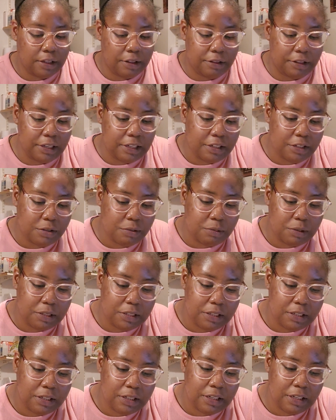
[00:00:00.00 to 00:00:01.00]
This
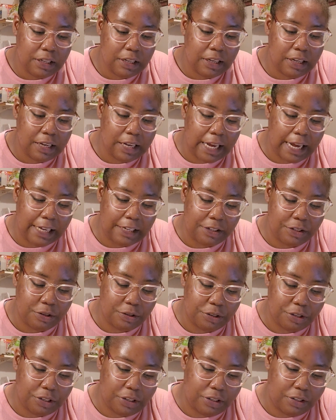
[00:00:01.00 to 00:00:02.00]
one I
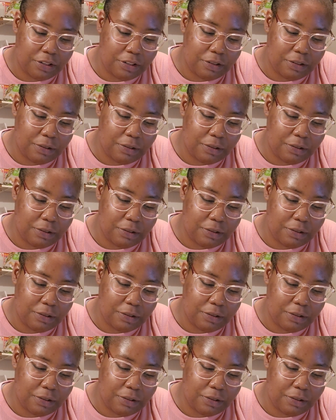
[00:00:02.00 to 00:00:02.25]
started